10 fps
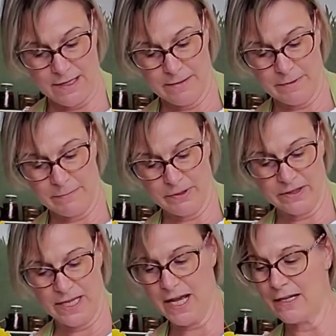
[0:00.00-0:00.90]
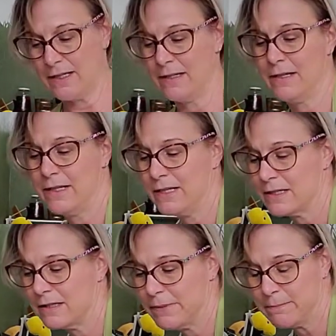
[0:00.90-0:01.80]
I'm gonna put that into
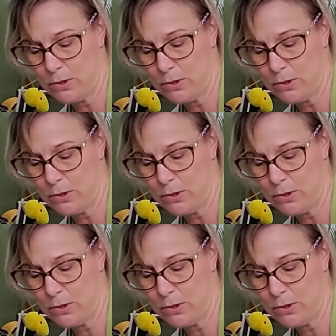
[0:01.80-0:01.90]
the big